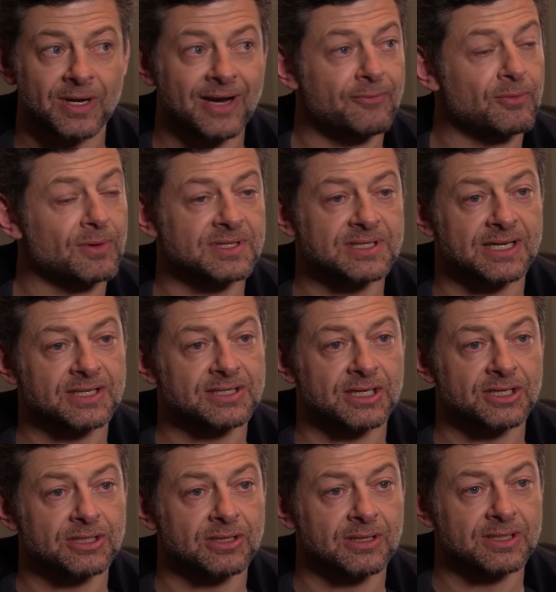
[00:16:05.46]
why everyone's had
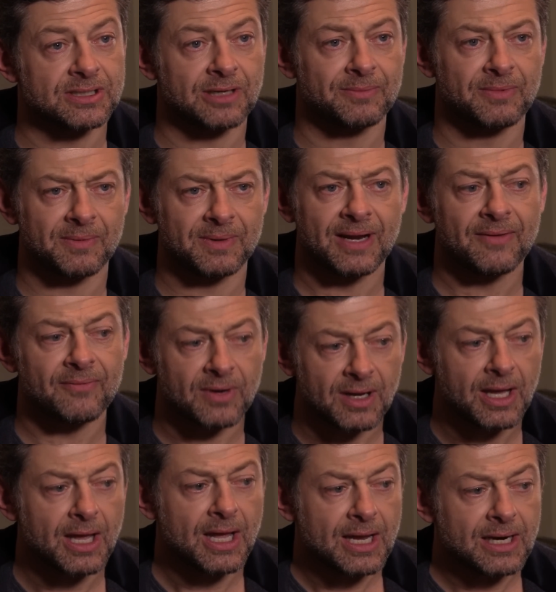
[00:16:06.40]
such a good time. I mean,
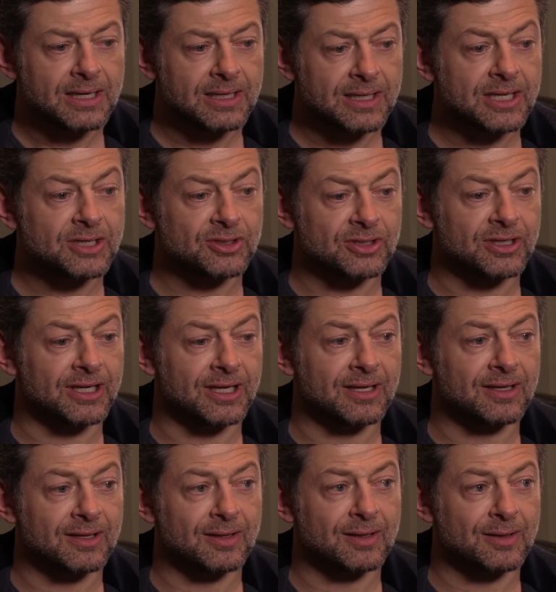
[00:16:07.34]
every,
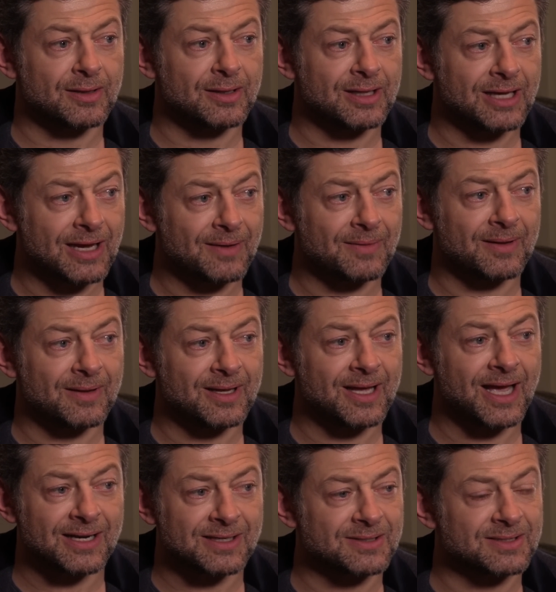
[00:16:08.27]
literally, uh, the,
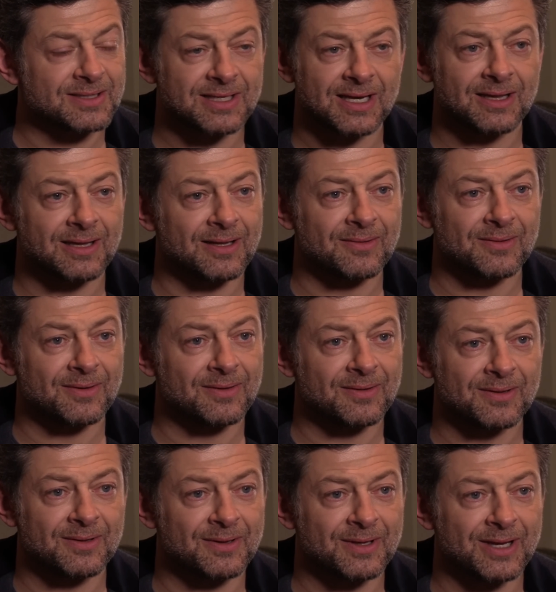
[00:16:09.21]
the actors said they were
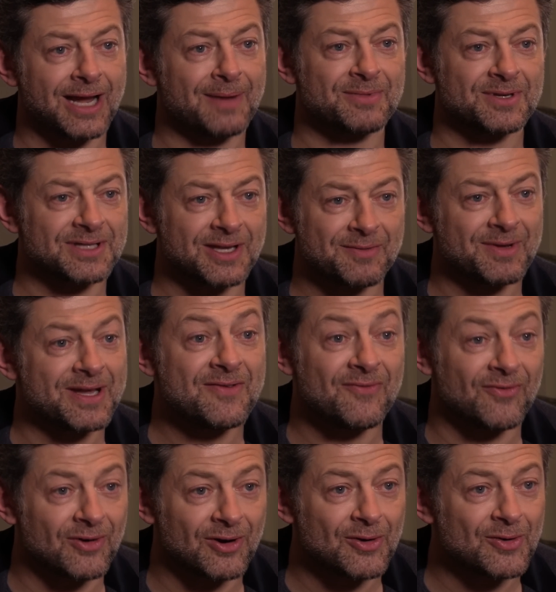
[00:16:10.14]
the, the happiest they've been
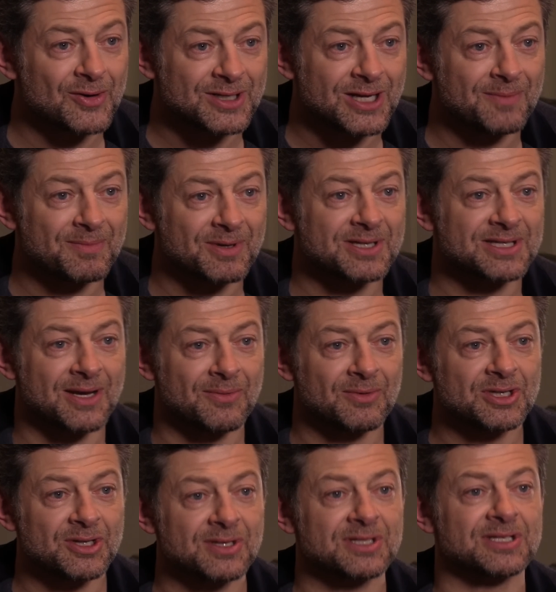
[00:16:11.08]
for a long time because they
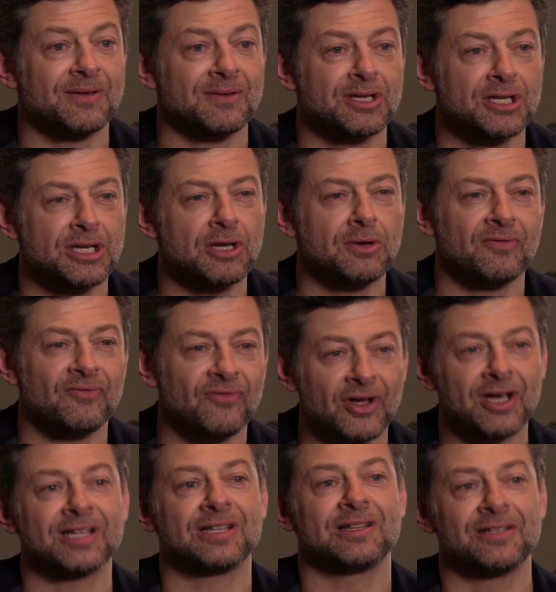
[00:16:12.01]
were doing something new and
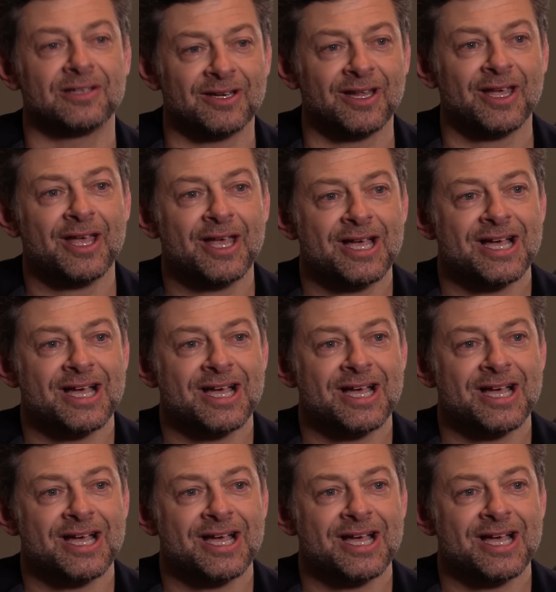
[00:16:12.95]
vital and,